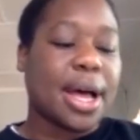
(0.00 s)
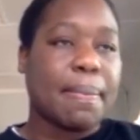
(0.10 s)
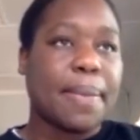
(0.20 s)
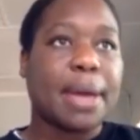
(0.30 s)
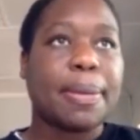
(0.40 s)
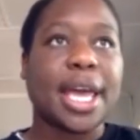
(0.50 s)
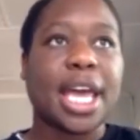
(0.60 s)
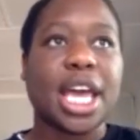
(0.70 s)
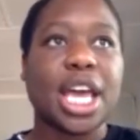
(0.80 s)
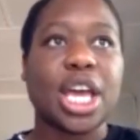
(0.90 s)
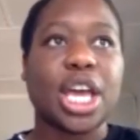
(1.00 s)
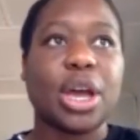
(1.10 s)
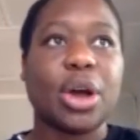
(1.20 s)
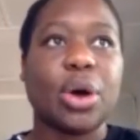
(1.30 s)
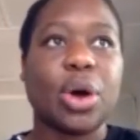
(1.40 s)
maybe
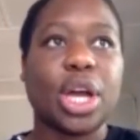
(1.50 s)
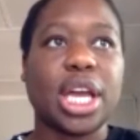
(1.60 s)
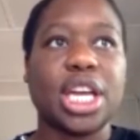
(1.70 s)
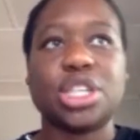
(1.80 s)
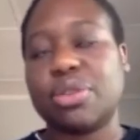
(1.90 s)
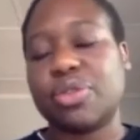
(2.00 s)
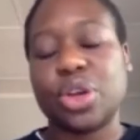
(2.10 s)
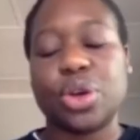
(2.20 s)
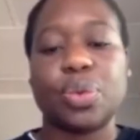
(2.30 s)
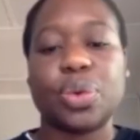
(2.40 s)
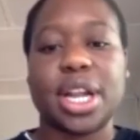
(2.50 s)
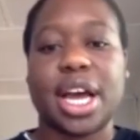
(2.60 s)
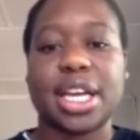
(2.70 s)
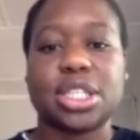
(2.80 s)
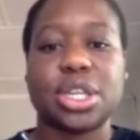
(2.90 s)
each of you would
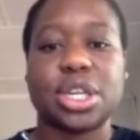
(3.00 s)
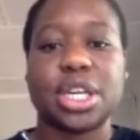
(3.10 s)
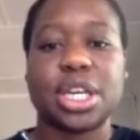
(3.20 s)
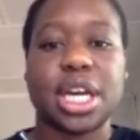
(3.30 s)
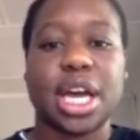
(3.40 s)
like to